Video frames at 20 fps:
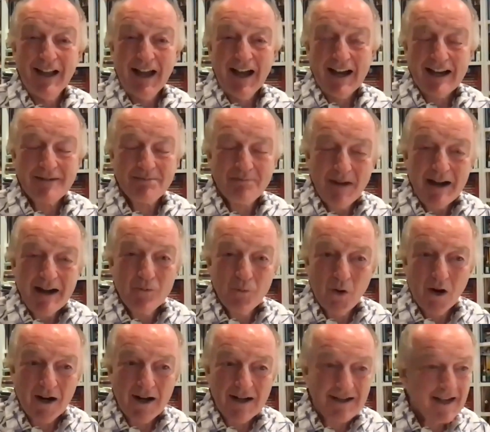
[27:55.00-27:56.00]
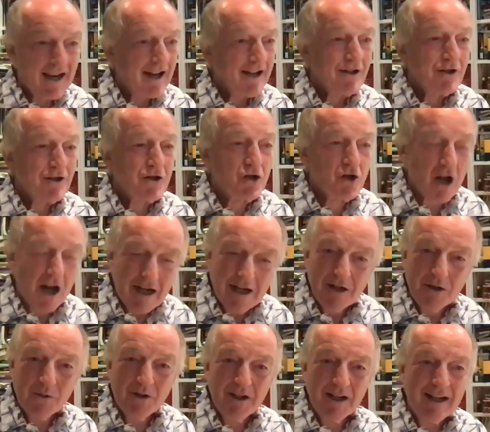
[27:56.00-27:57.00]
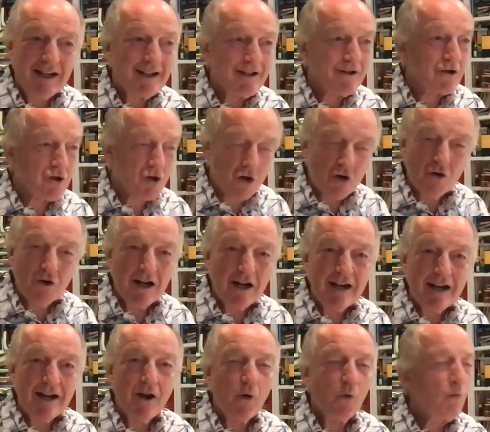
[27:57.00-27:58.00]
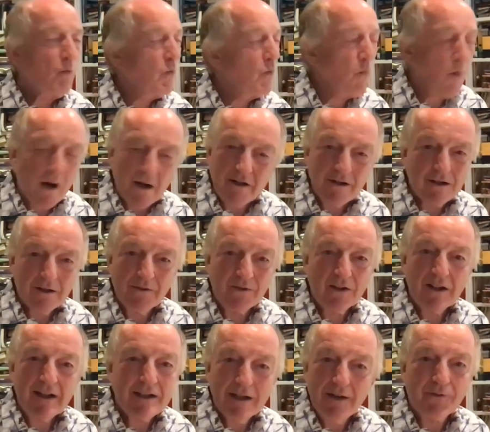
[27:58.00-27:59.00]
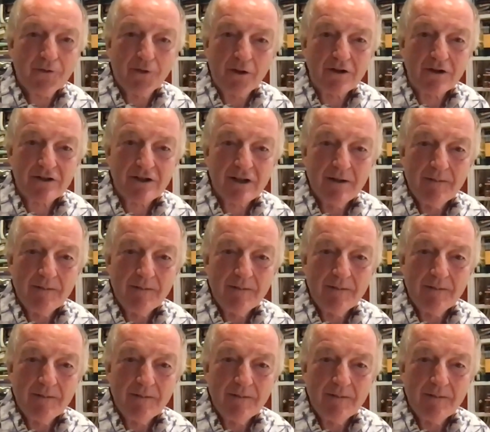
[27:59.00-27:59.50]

has made wines genuinely, truly, wonderfully different.